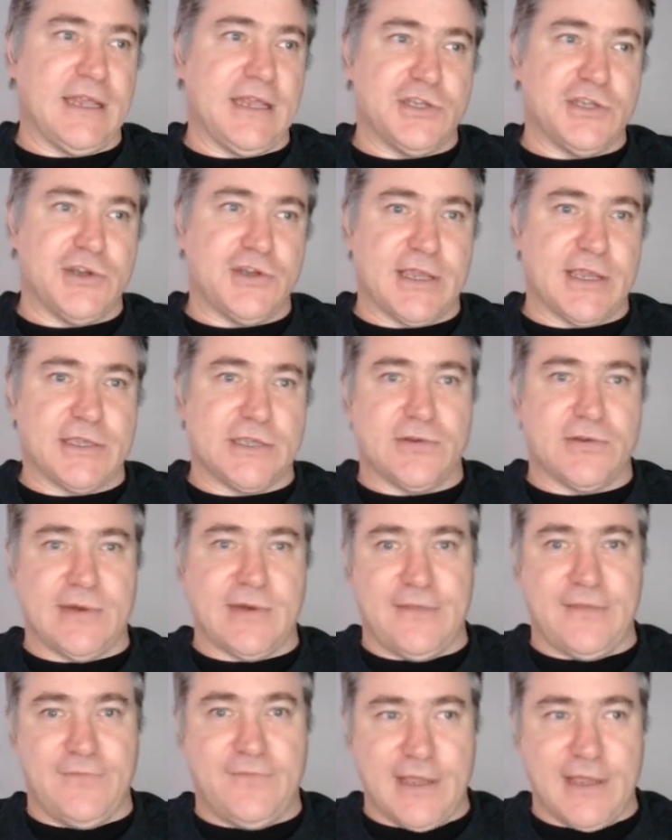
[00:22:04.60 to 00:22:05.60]
tricks or
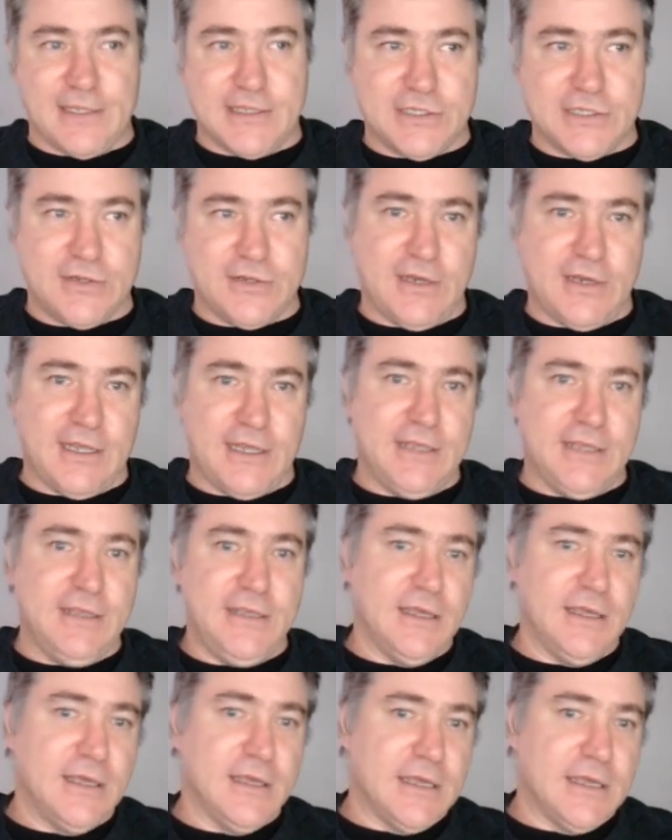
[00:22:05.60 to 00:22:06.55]
any fine tuning.